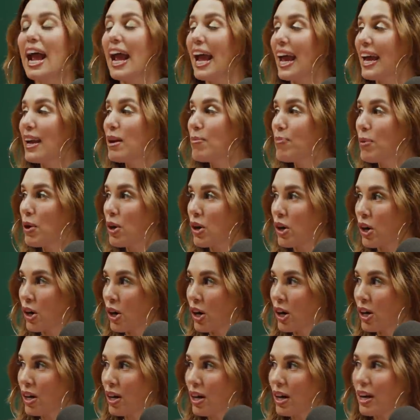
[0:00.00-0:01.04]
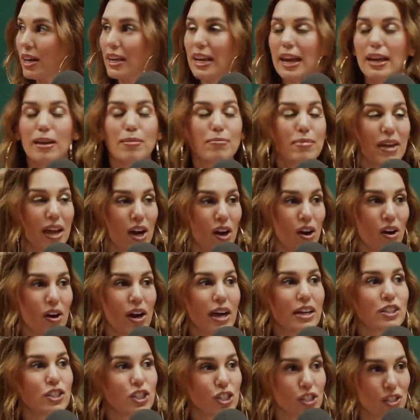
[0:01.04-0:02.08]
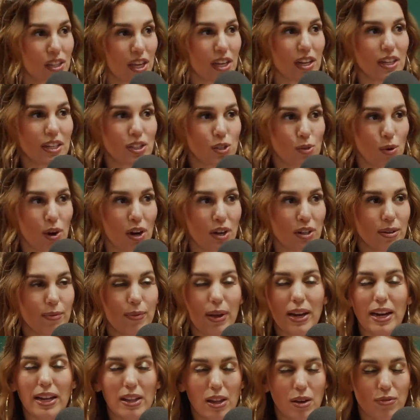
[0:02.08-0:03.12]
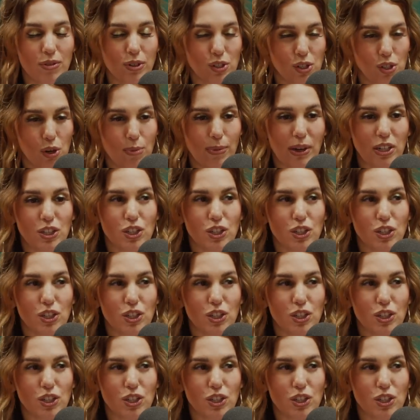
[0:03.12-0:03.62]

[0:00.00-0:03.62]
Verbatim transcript: Hannah Burner came there and she's Giggly Squad and I love her so